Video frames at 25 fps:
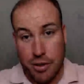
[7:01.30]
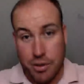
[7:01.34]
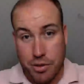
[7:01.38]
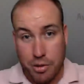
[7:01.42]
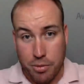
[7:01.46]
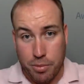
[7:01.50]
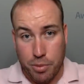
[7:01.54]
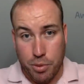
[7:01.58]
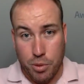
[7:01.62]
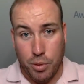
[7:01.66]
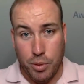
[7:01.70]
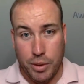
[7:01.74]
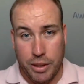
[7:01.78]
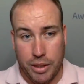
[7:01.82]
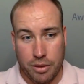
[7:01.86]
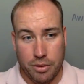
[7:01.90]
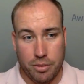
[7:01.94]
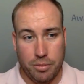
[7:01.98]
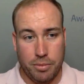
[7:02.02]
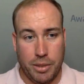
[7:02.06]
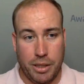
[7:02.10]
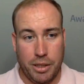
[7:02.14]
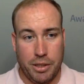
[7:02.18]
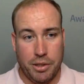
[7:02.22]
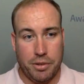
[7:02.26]
also pool
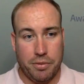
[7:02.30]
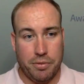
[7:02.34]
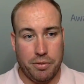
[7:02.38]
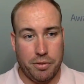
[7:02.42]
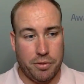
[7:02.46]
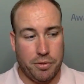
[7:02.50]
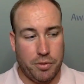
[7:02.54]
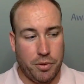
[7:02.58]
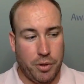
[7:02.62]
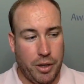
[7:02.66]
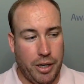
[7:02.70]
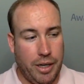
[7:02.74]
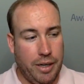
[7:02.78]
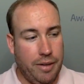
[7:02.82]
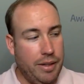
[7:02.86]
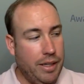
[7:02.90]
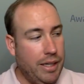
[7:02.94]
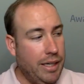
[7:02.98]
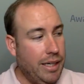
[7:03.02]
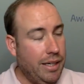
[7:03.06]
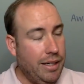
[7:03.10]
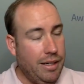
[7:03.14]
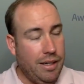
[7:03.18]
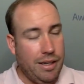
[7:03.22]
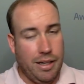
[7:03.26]
Hilton miles for free.
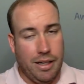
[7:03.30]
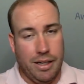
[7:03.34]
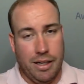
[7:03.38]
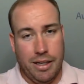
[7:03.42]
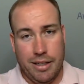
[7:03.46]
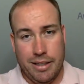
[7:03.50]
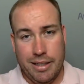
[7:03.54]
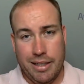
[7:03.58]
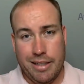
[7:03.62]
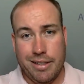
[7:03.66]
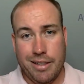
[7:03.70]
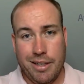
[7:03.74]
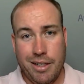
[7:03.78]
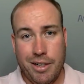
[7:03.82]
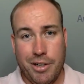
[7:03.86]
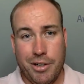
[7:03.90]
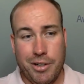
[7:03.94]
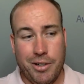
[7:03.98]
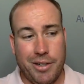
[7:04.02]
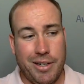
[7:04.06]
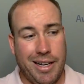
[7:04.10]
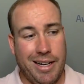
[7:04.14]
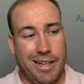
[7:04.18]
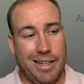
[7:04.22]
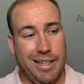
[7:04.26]
And that's
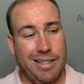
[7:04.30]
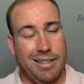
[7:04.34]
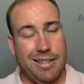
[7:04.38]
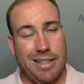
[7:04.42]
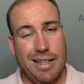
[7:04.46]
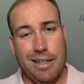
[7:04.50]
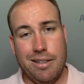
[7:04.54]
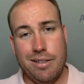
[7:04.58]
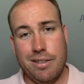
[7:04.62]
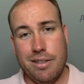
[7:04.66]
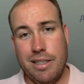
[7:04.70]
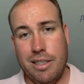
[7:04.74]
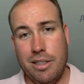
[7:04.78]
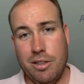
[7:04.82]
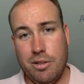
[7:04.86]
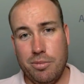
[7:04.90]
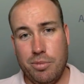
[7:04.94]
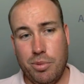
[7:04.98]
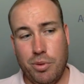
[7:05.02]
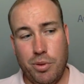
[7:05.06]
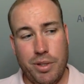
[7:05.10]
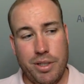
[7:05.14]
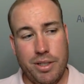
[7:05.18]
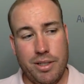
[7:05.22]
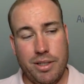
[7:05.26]
180,000 Hilton
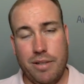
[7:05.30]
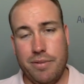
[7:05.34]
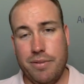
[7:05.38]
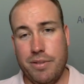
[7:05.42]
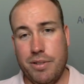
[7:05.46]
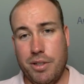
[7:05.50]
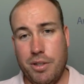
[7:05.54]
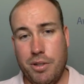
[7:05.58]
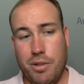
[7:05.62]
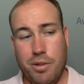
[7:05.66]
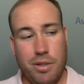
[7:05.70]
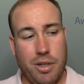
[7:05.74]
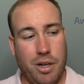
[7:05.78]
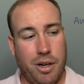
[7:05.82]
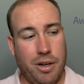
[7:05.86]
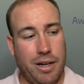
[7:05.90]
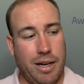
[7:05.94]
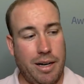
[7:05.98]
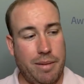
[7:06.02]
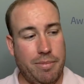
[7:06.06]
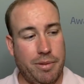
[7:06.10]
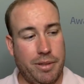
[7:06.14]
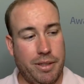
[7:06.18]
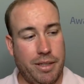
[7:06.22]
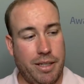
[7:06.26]
points off of 2 card
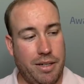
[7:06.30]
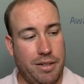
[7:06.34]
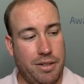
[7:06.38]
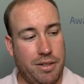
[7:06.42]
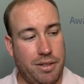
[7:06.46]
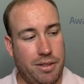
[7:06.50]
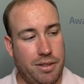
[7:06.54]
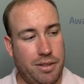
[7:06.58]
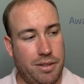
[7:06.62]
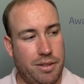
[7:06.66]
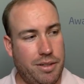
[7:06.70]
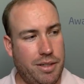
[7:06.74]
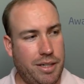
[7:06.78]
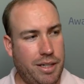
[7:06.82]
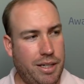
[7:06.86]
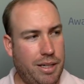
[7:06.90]
applications.